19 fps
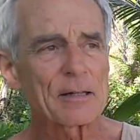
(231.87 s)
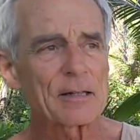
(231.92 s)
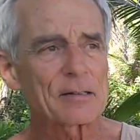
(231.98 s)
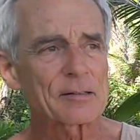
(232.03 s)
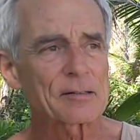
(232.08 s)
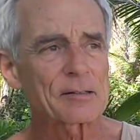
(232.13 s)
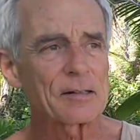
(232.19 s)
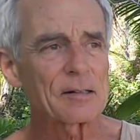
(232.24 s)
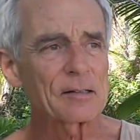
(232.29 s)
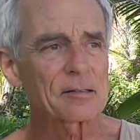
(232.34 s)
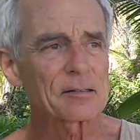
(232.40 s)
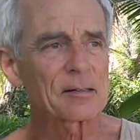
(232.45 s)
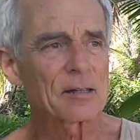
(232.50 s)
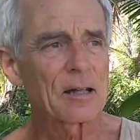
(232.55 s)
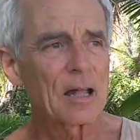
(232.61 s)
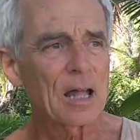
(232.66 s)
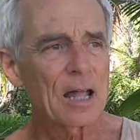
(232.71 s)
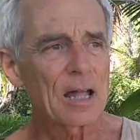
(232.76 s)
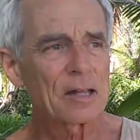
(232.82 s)

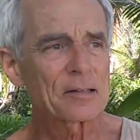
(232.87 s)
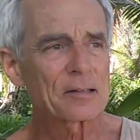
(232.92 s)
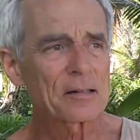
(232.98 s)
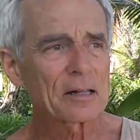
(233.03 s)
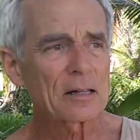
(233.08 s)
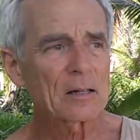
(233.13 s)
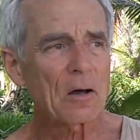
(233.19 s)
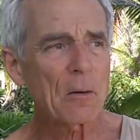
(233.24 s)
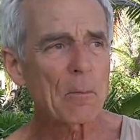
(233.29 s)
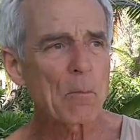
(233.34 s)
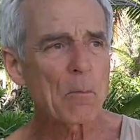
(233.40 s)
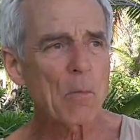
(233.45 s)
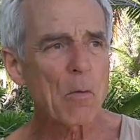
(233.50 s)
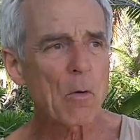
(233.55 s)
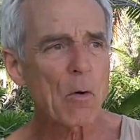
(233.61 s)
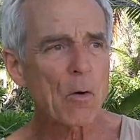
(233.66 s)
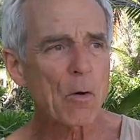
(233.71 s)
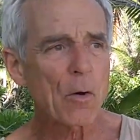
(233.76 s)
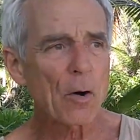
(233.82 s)
It's a lot
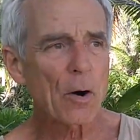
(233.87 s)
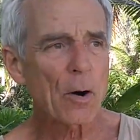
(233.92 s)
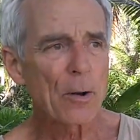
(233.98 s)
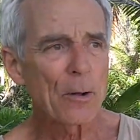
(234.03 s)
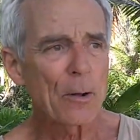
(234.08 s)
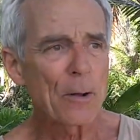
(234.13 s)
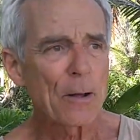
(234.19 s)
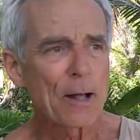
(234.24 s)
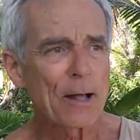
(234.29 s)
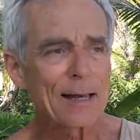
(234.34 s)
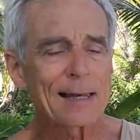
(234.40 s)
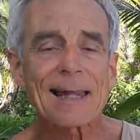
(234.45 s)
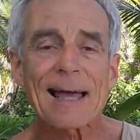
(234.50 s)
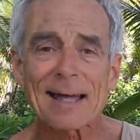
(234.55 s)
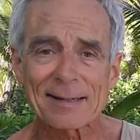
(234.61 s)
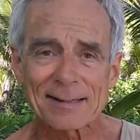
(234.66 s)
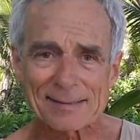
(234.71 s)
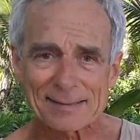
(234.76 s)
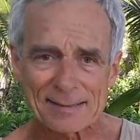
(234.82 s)
more
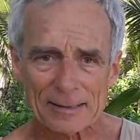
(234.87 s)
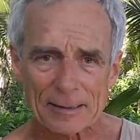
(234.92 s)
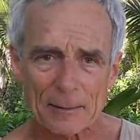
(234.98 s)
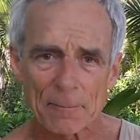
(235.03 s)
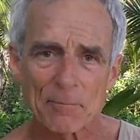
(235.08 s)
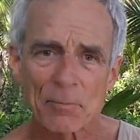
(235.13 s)
elastic.